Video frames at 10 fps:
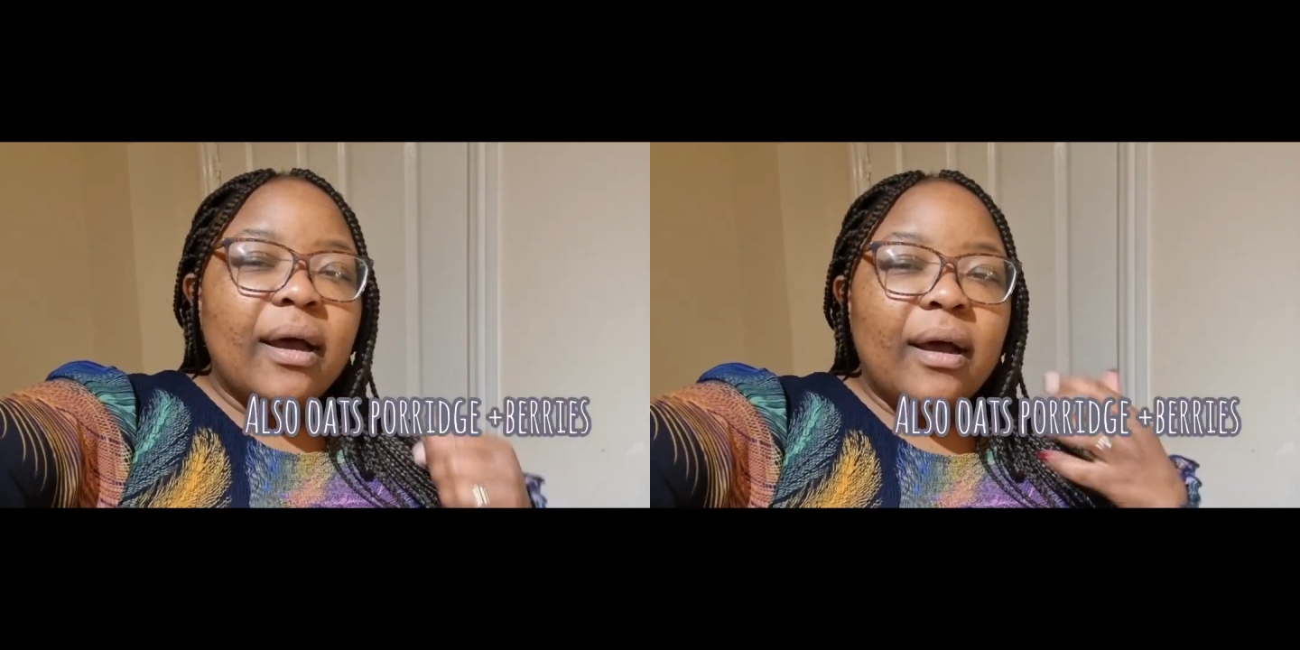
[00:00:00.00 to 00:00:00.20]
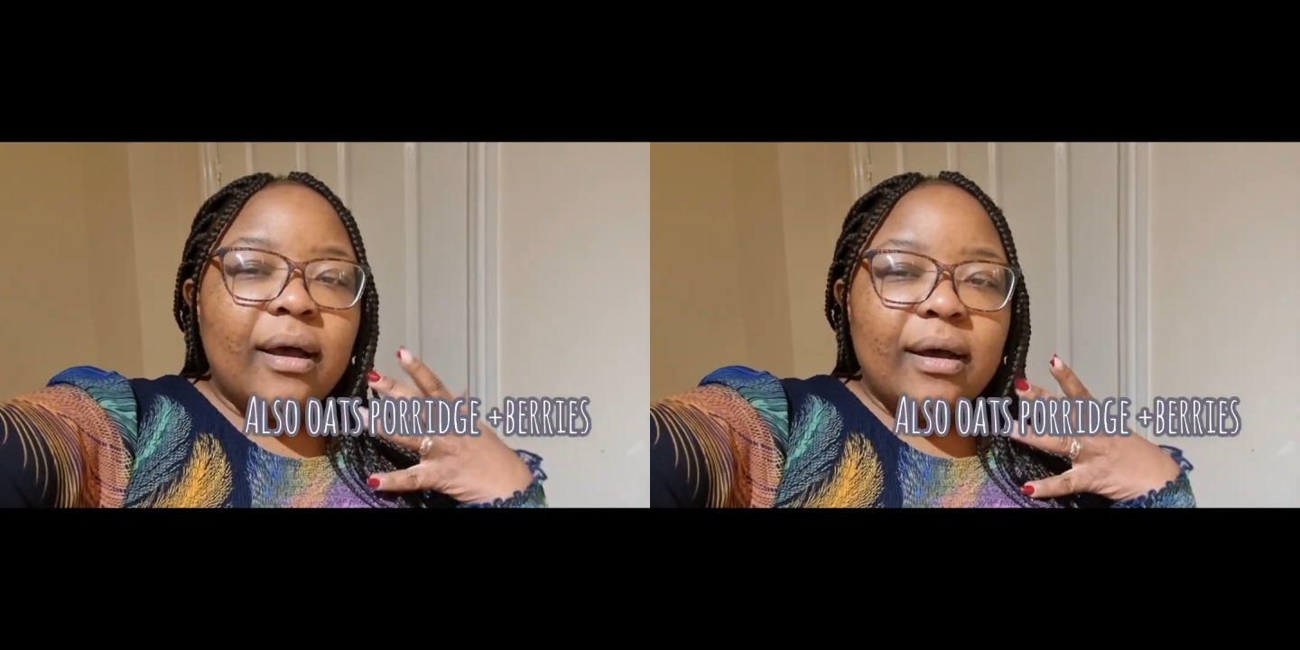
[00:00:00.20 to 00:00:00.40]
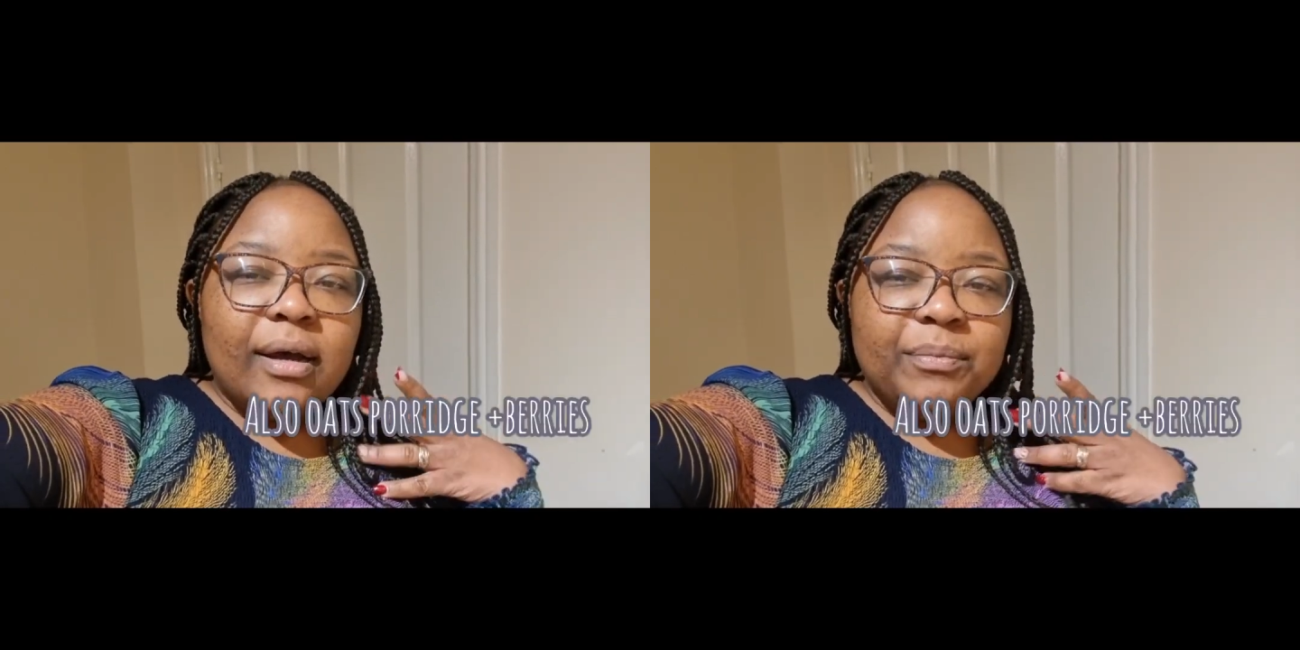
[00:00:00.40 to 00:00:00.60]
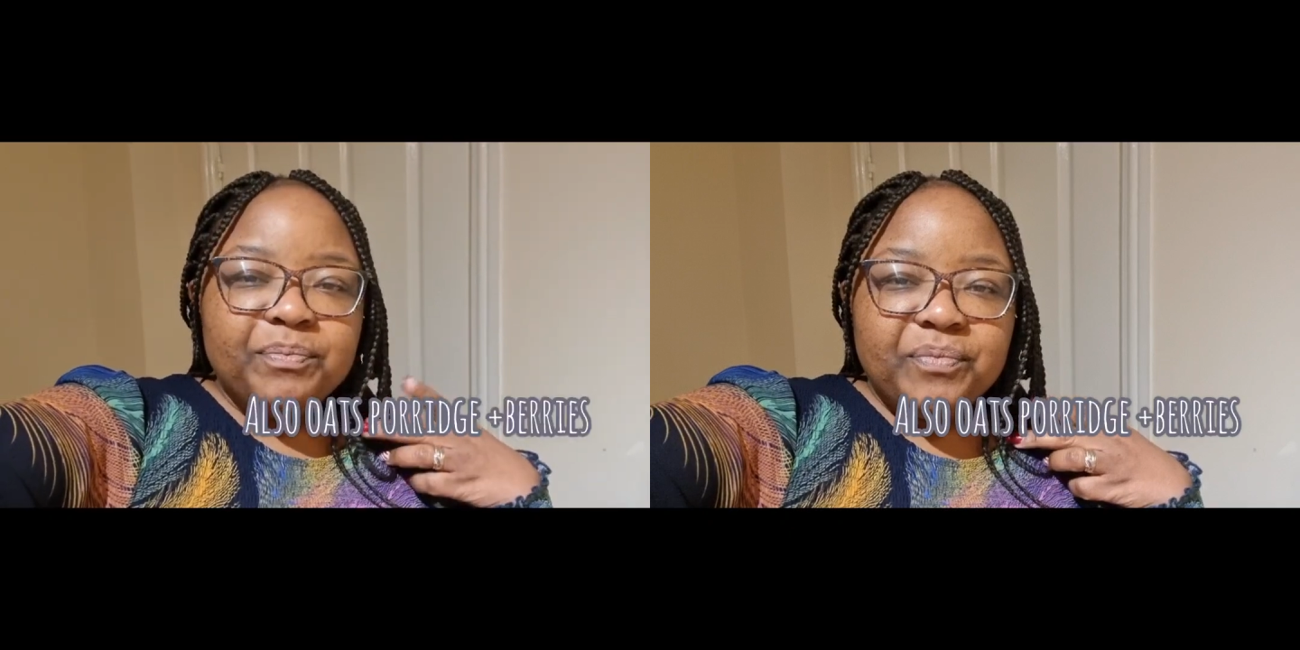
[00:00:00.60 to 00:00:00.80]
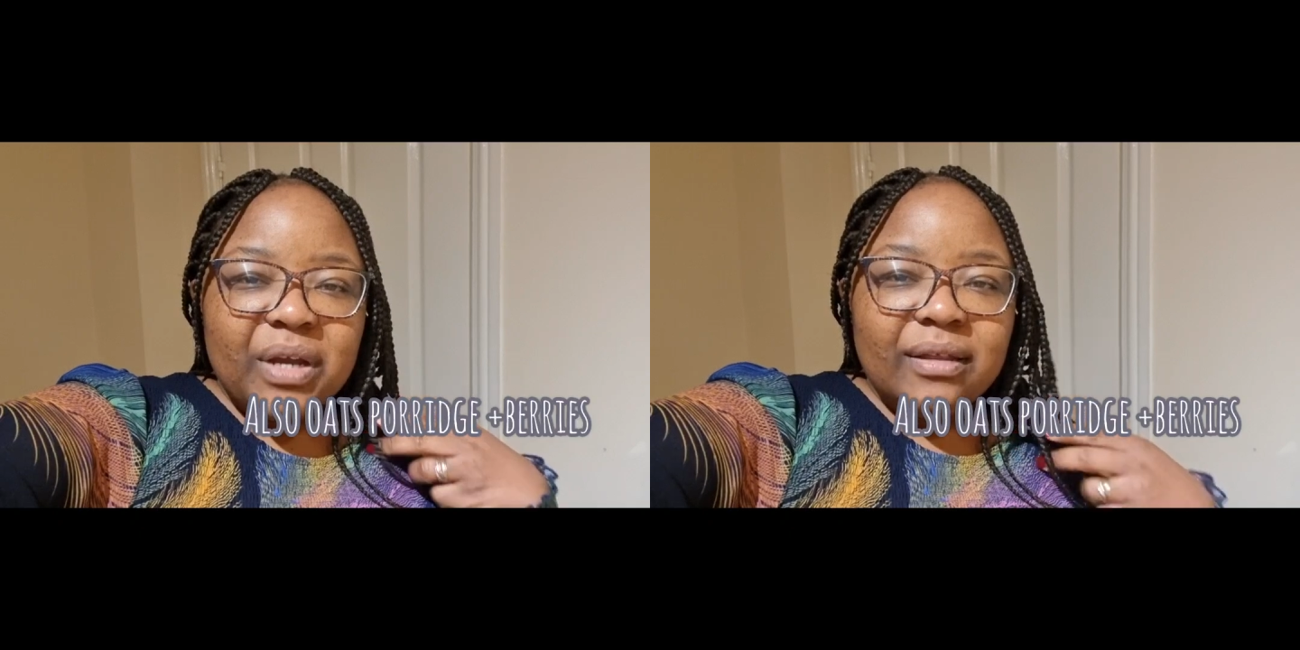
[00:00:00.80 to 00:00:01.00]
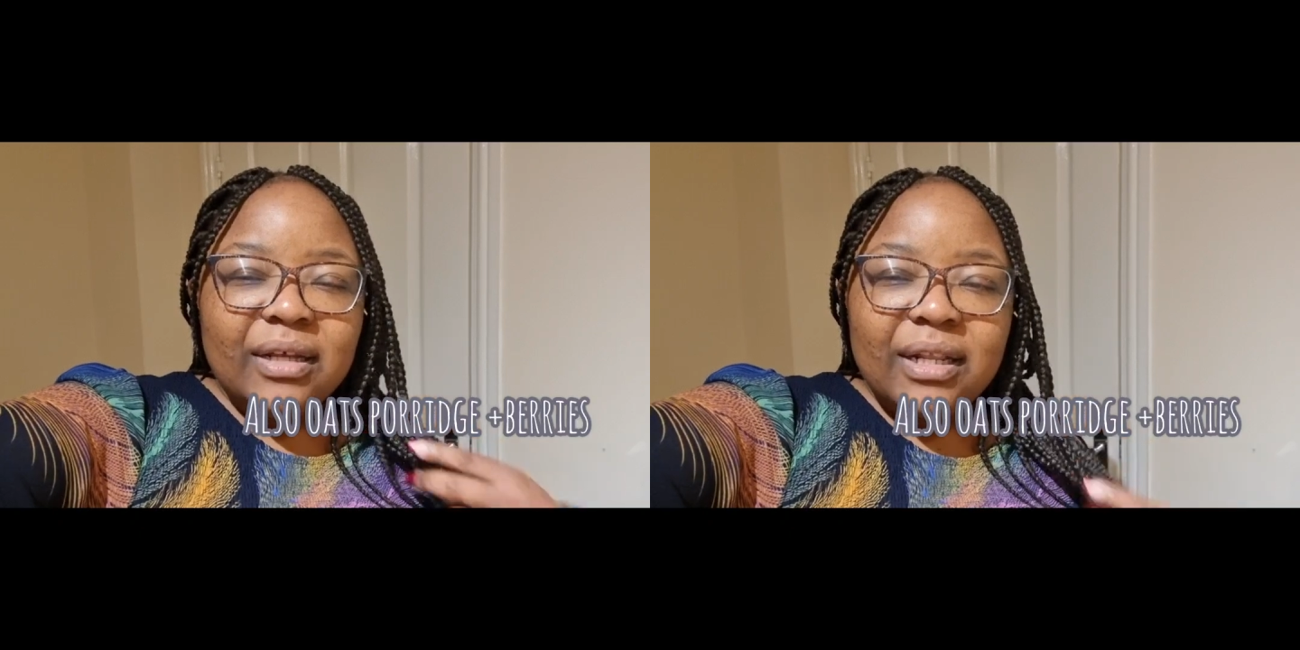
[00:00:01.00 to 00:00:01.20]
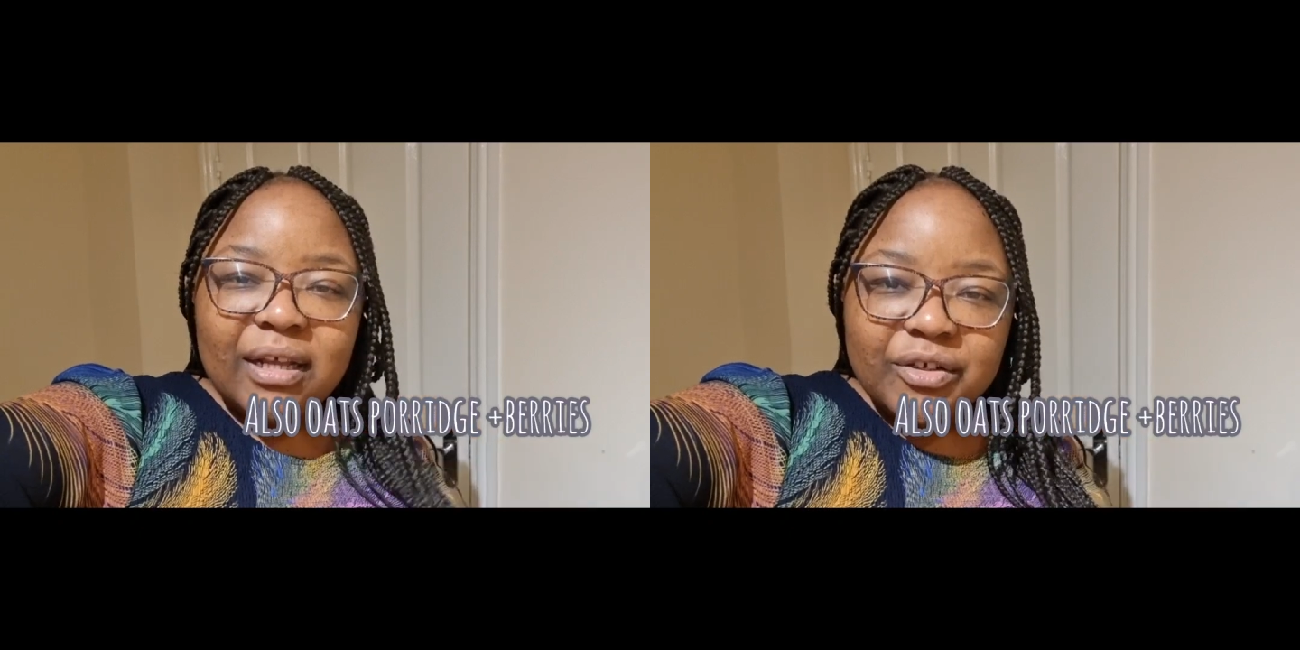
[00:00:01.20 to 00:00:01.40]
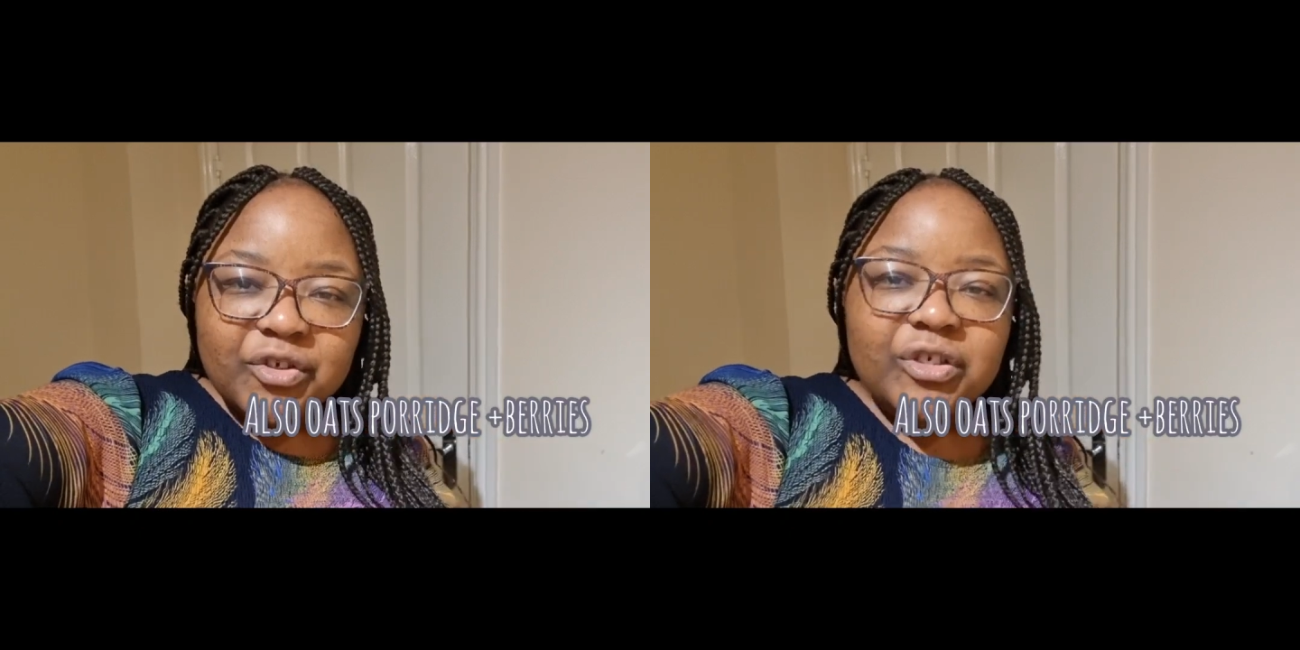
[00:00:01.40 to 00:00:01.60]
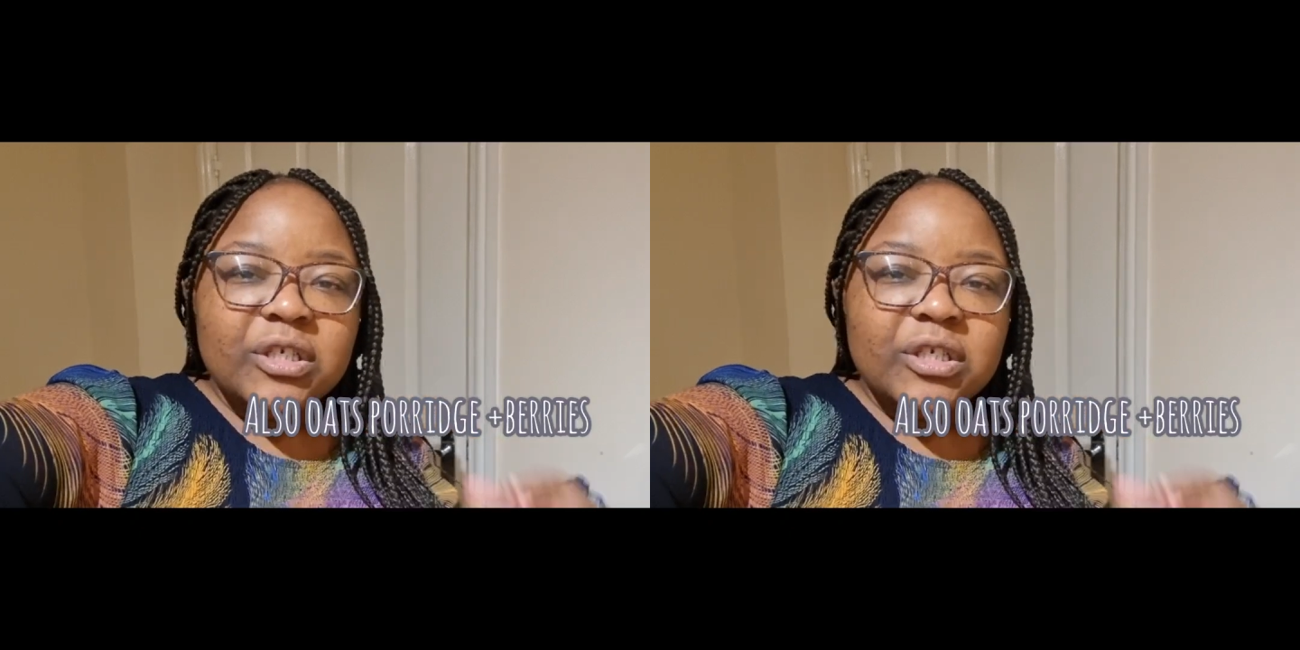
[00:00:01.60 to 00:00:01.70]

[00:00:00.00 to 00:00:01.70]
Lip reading: And then lunch